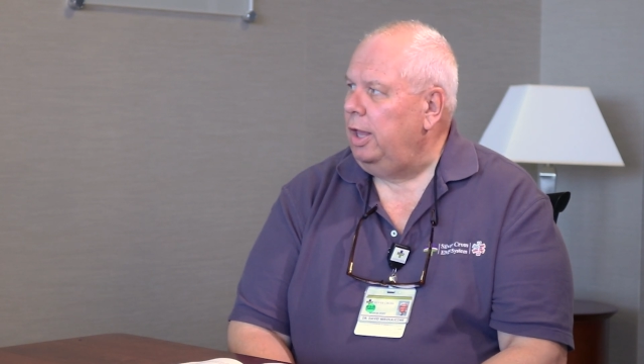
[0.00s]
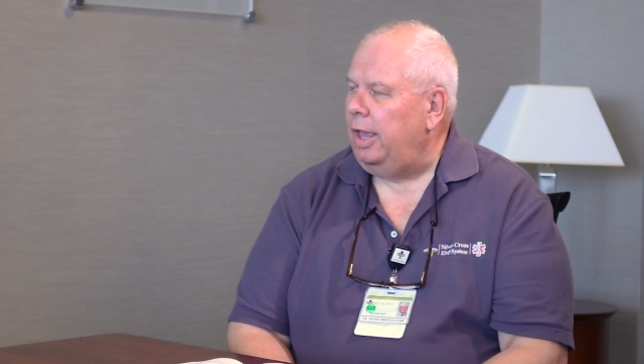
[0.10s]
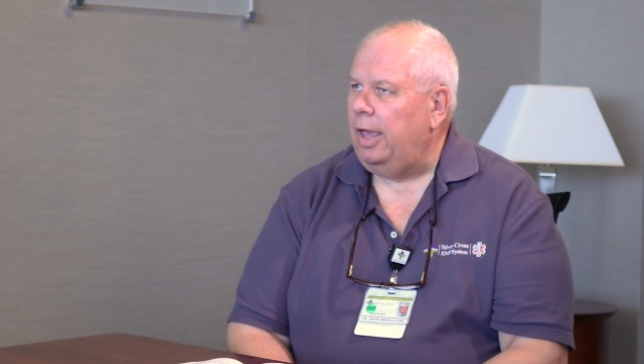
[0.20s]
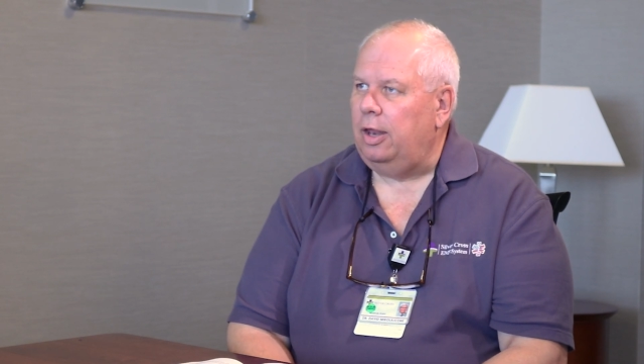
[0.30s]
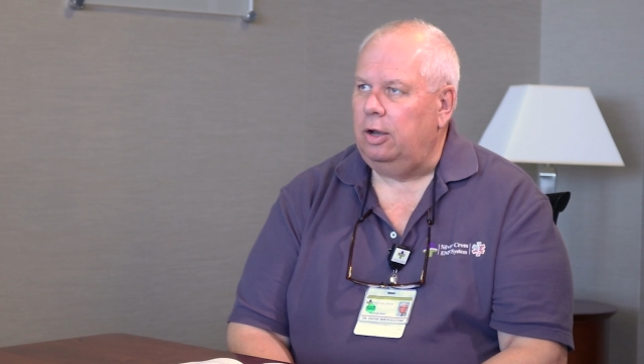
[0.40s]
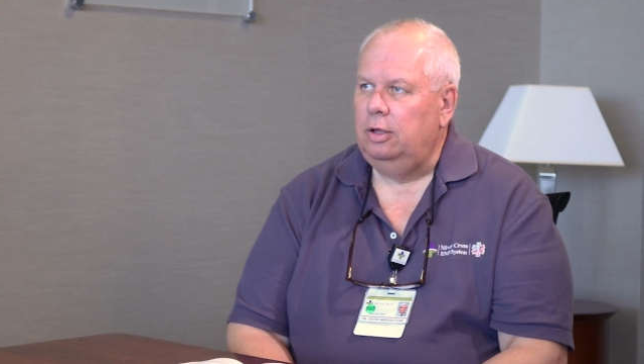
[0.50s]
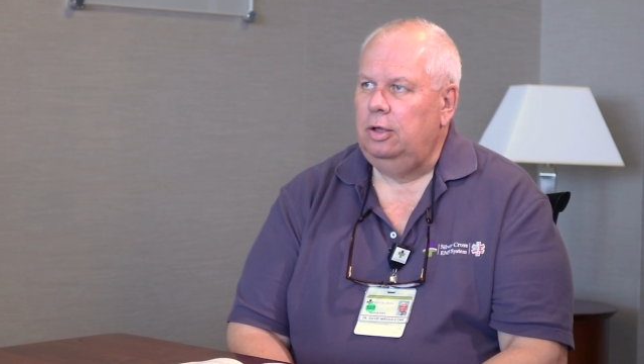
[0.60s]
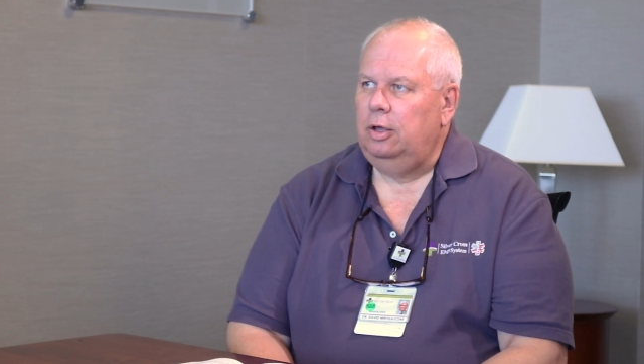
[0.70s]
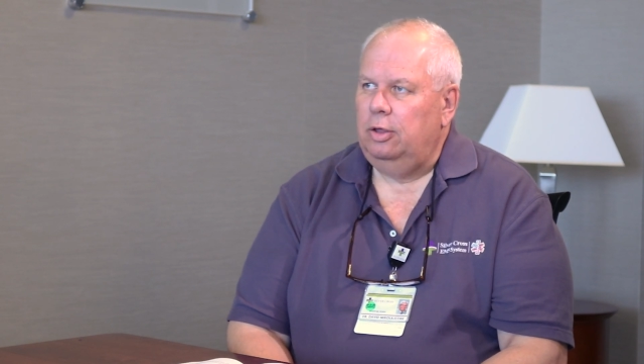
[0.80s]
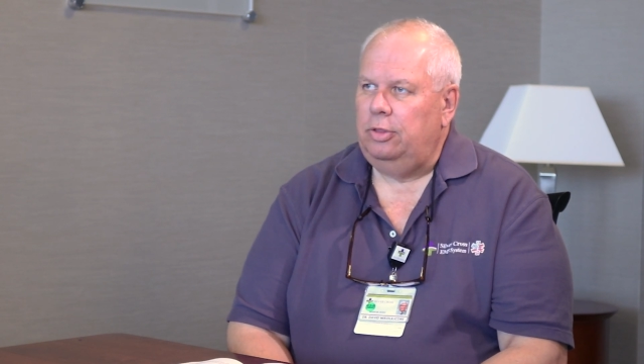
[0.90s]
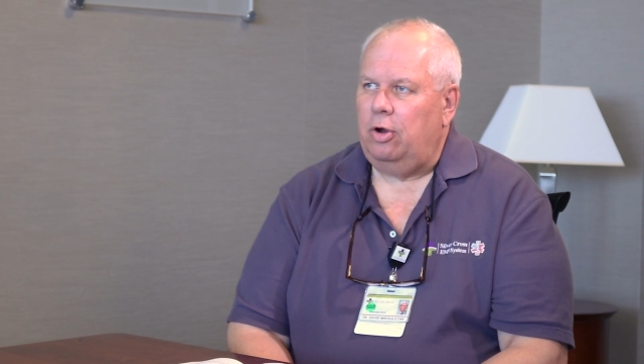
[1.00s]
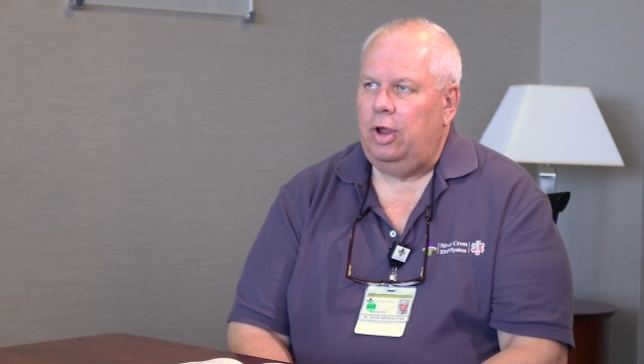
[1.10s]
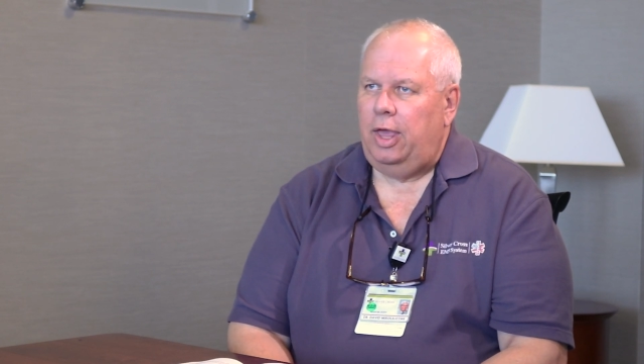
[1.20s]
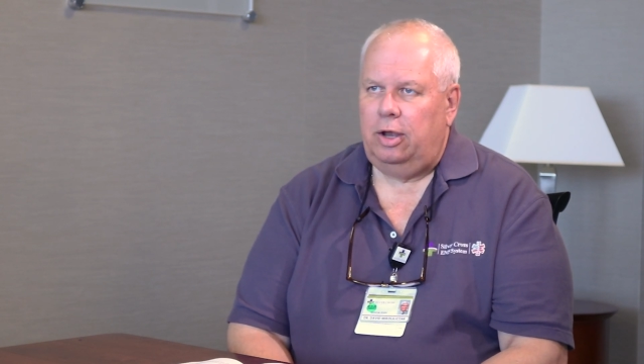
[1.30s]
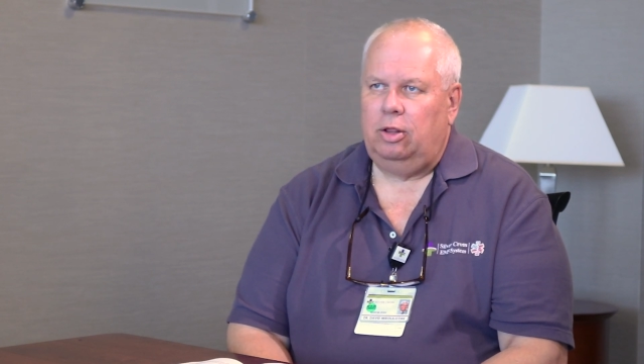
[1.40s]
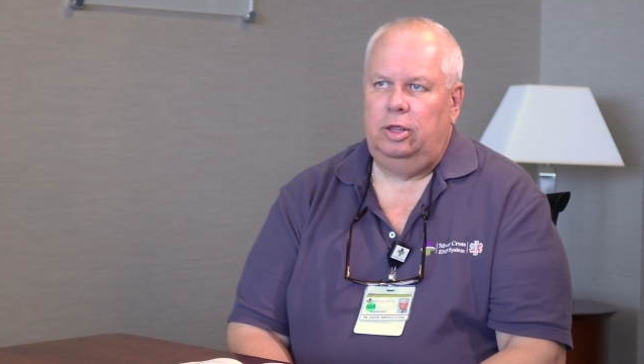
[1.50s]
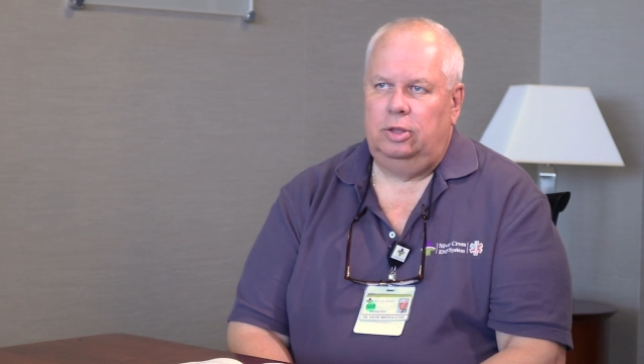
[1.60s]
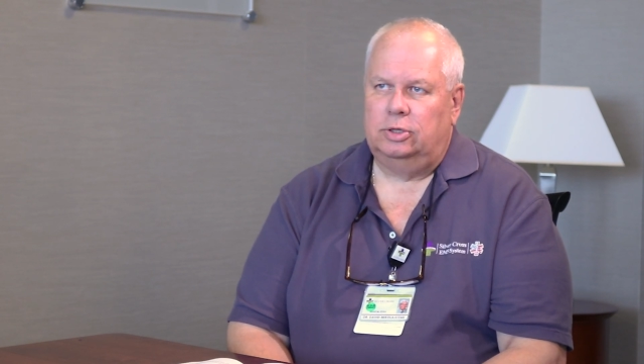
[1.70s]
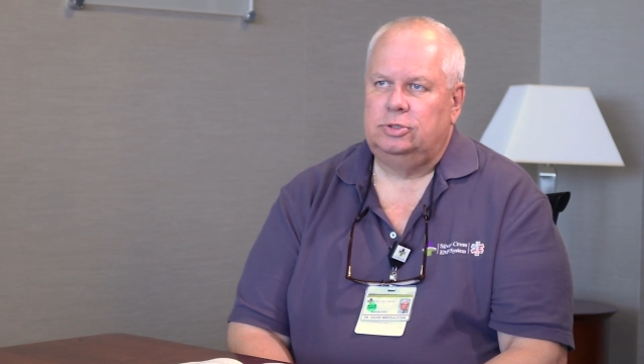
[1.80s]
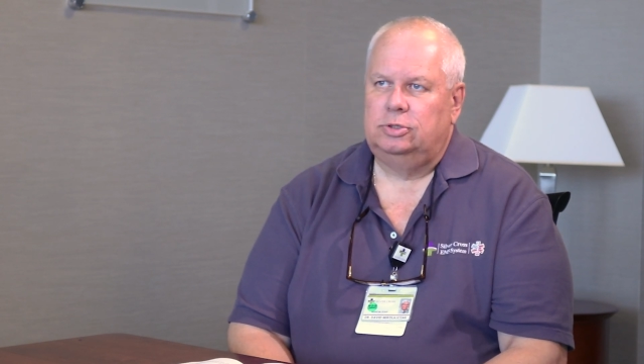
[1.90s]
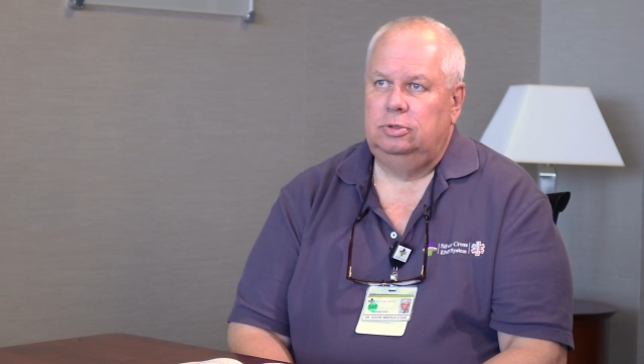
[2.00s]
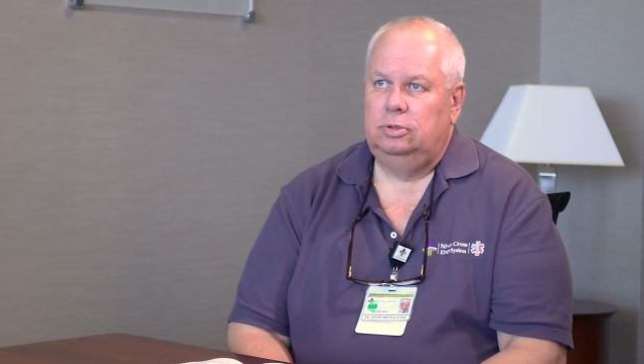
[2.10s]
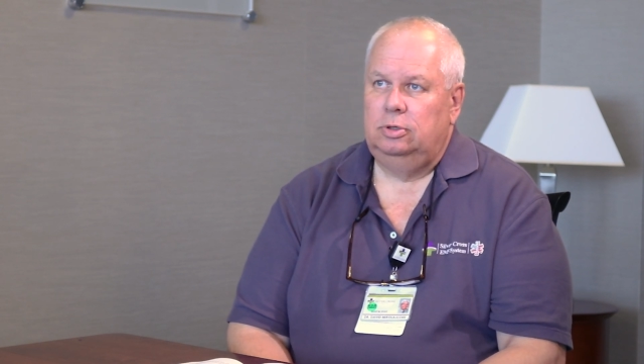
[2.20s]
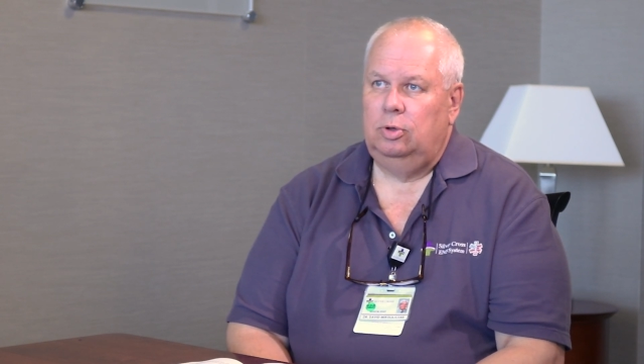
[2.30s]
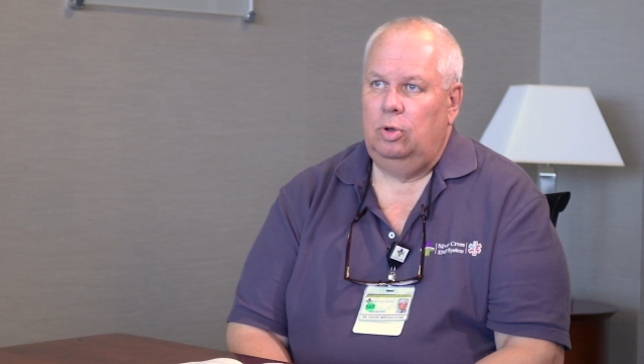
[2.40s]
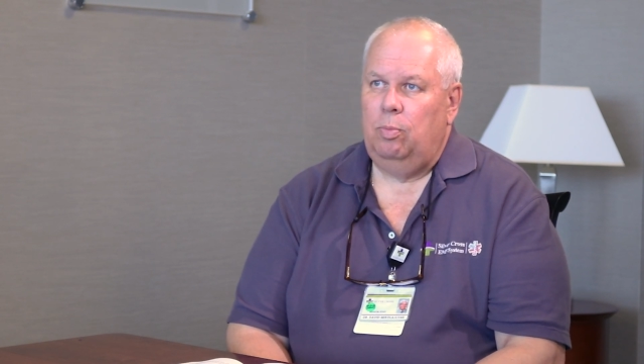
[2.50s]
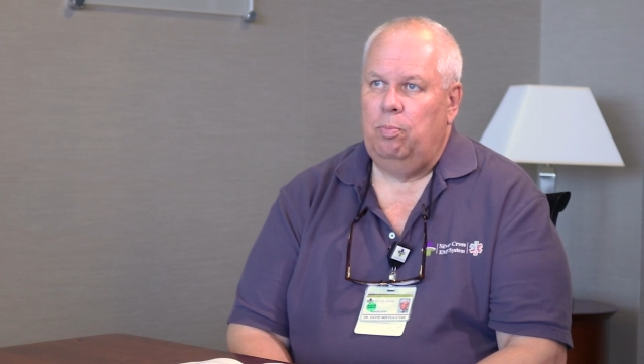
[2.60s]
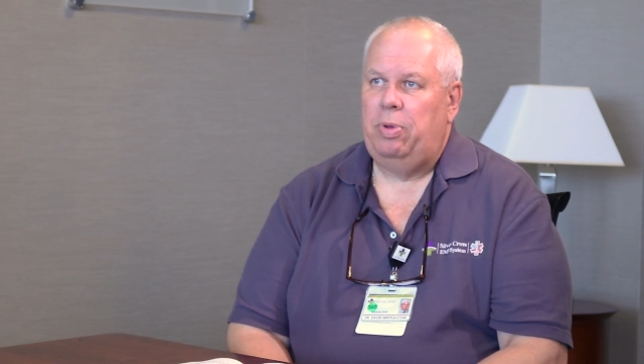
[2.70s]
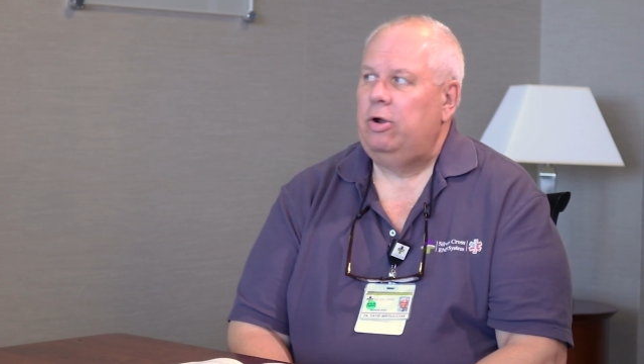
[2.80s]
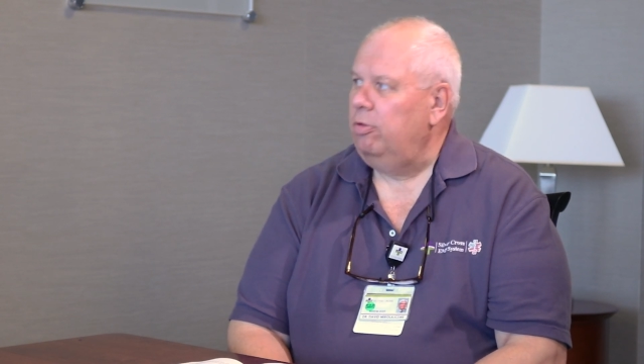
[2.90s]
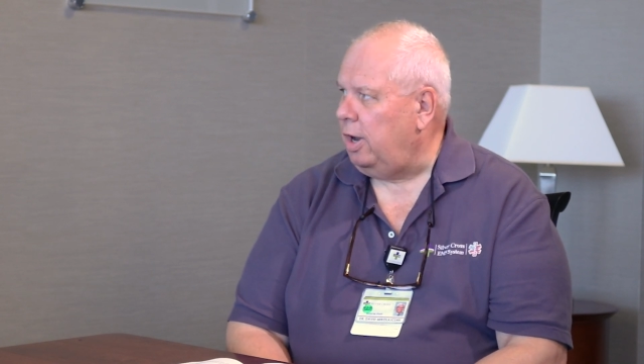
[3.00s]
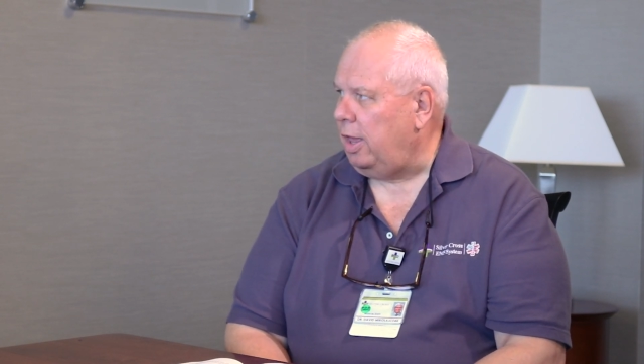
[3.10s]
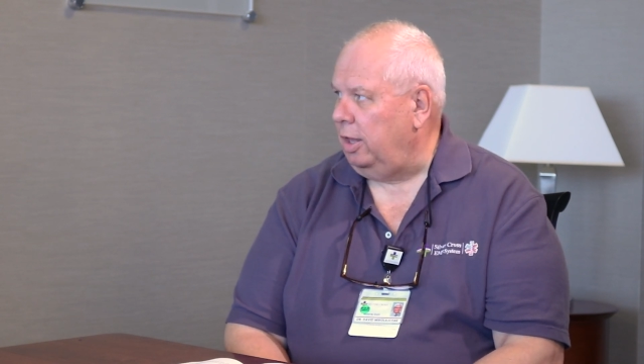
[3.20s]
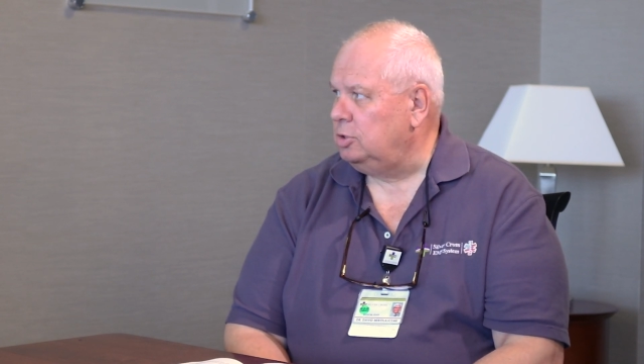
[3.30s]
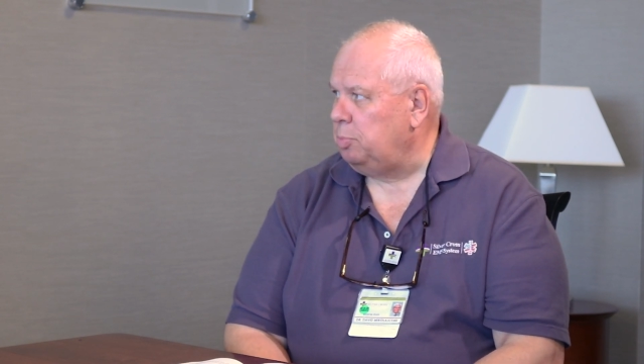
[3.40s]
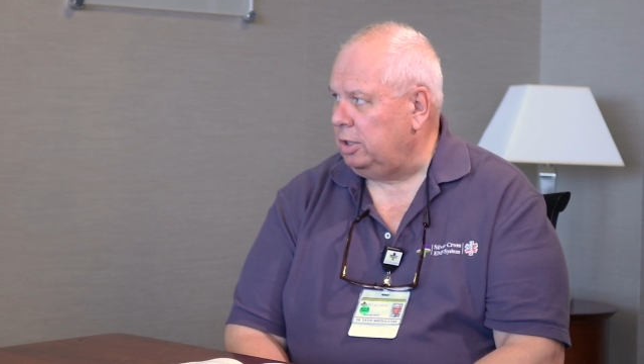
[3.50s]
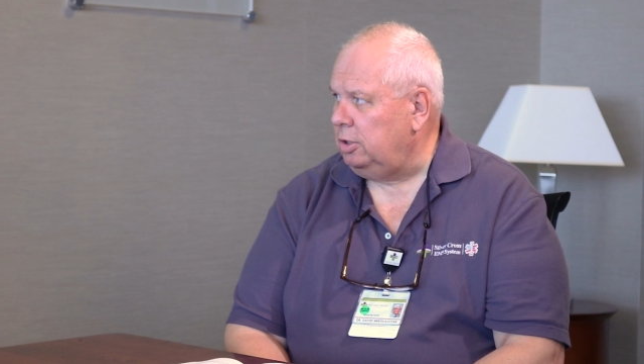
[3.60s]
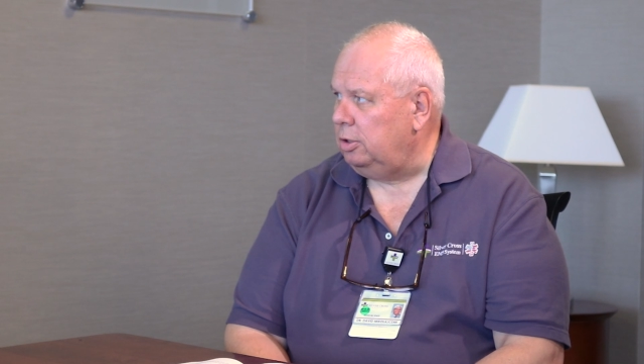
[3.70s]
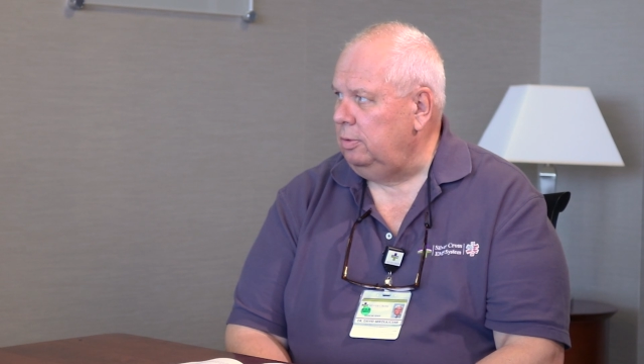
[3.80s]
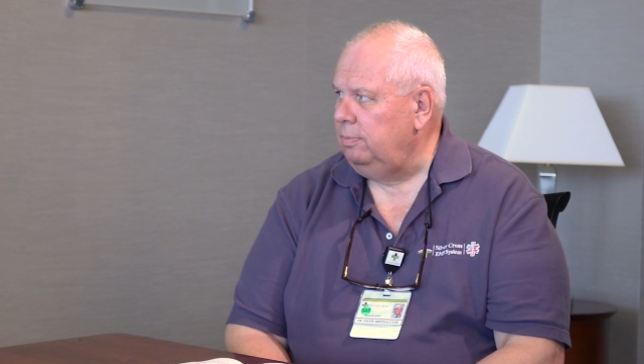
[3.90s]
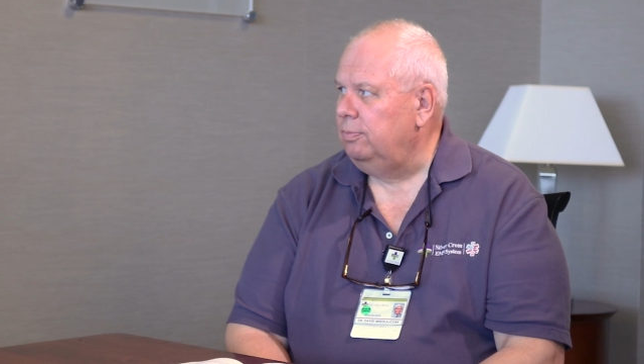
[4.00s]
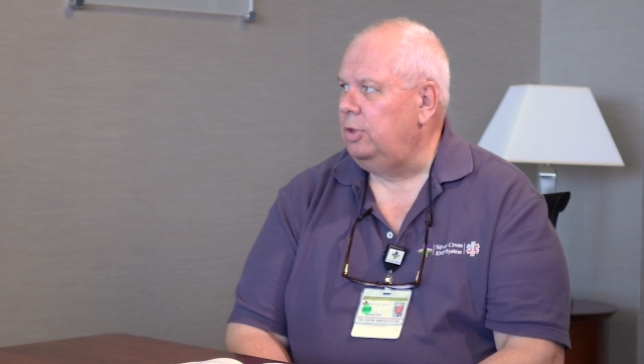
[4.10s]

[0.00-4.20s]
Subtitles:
and they're handling this better than I expected.